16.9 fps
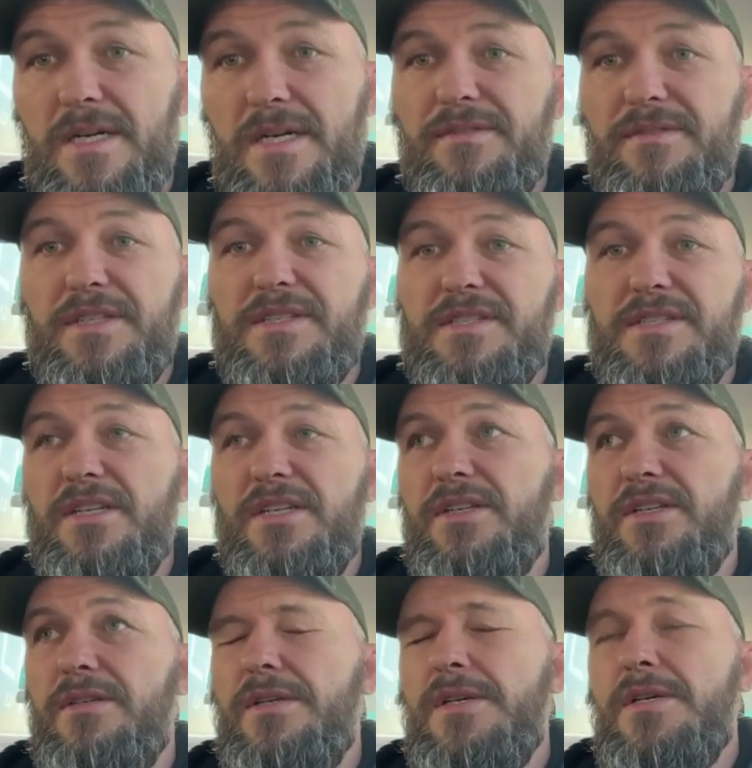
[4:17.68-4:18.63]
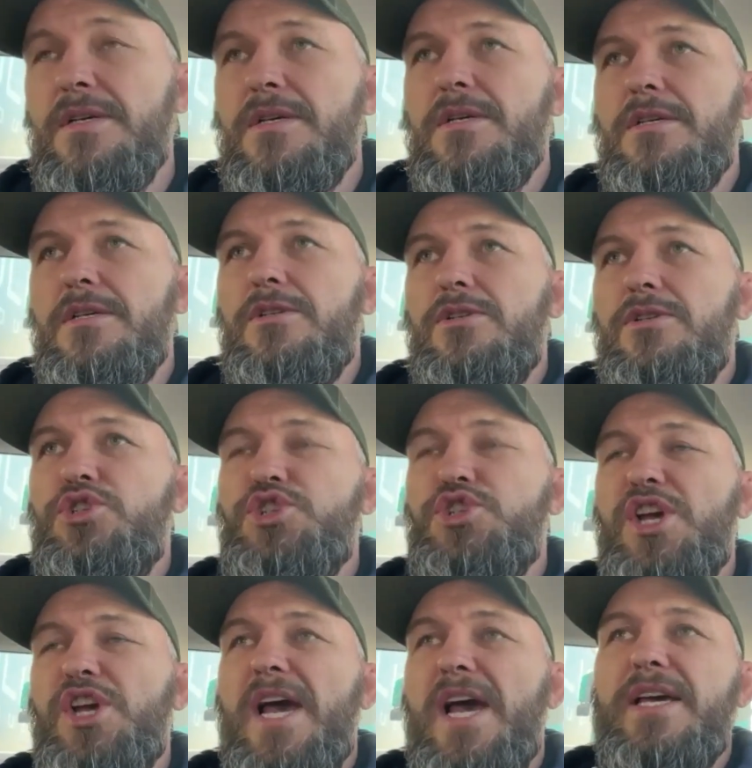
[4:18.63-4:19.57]
I don't think it's going to
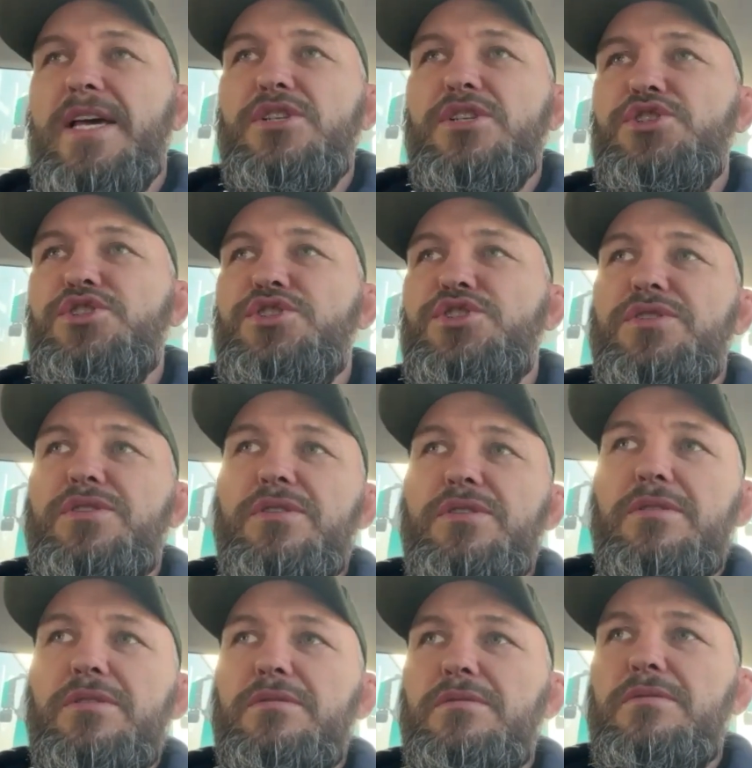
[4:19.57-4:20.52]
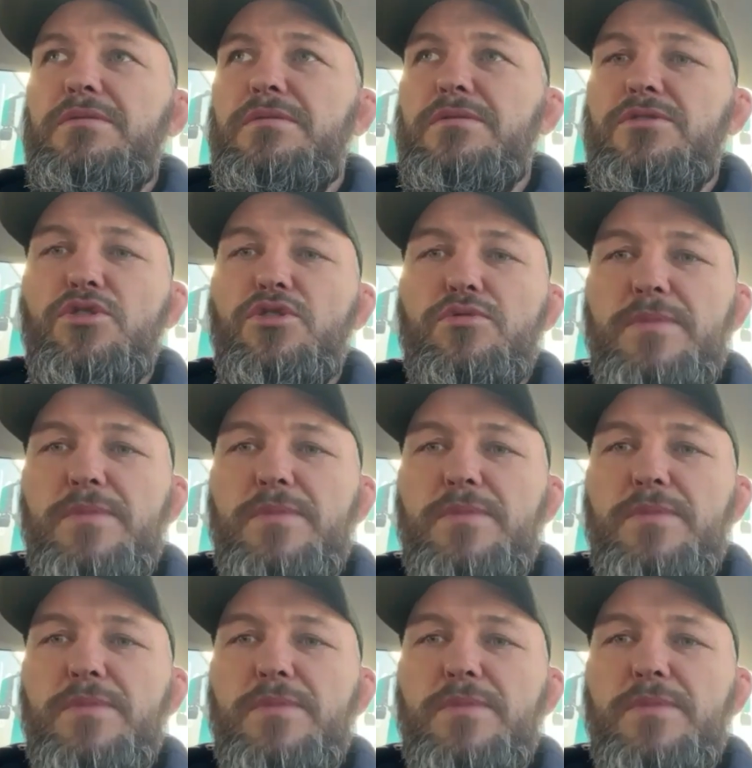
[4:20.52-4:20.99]
change too